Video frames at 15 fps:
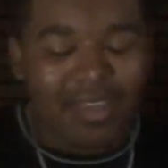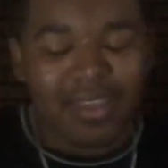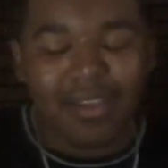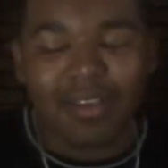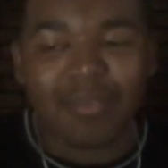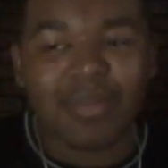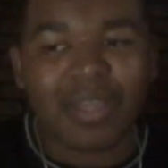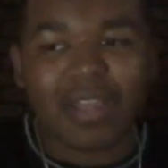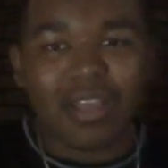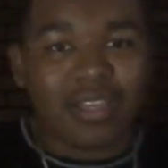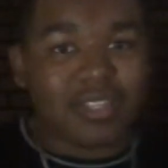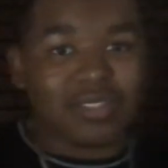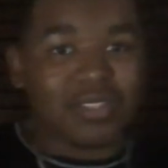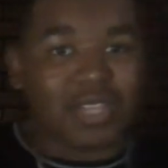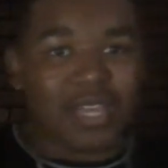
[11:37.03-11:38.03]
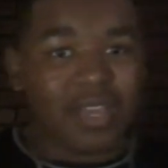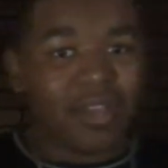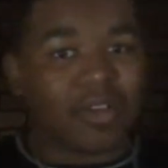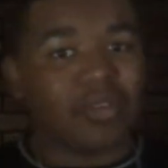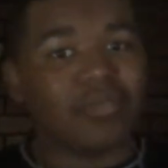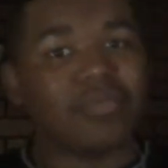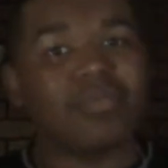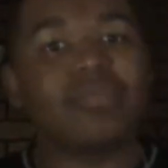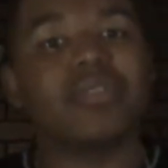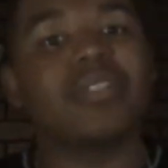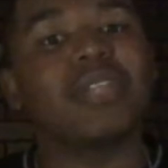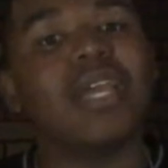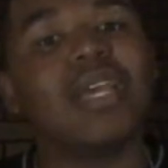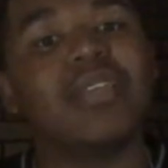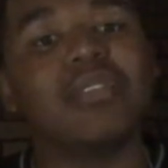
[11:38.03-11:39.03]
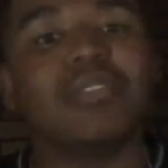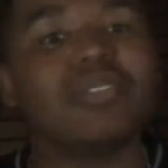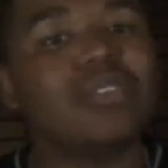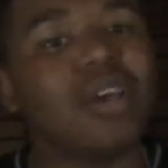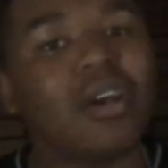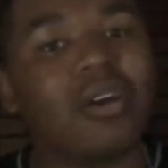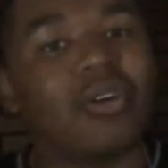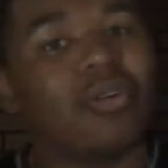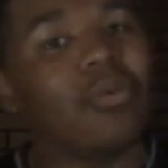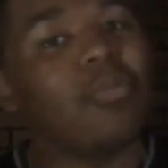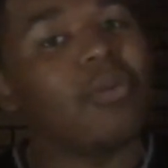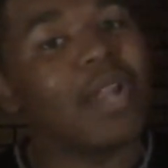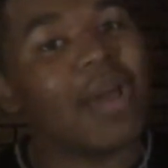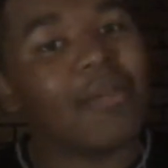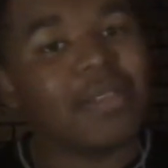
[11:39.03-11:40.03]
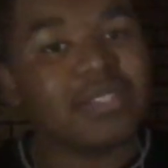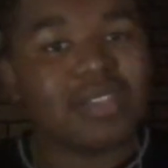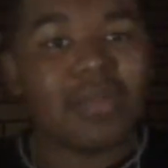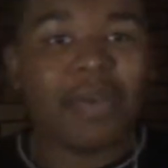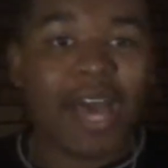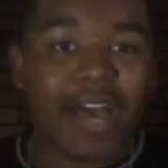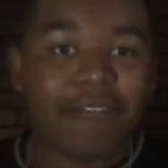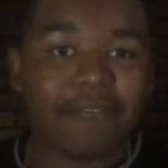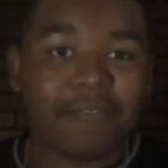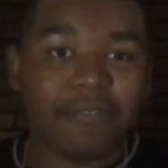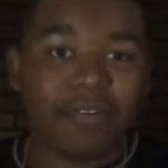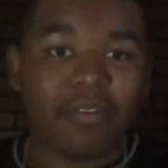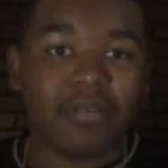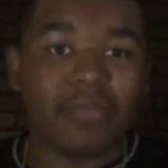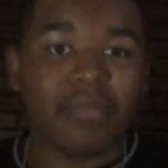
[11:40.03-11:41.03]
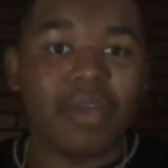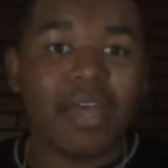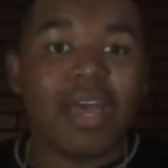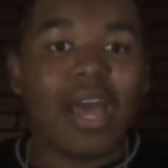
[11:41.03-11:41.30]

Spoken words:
Oh my, it's just ill. So when I went to the bathroom,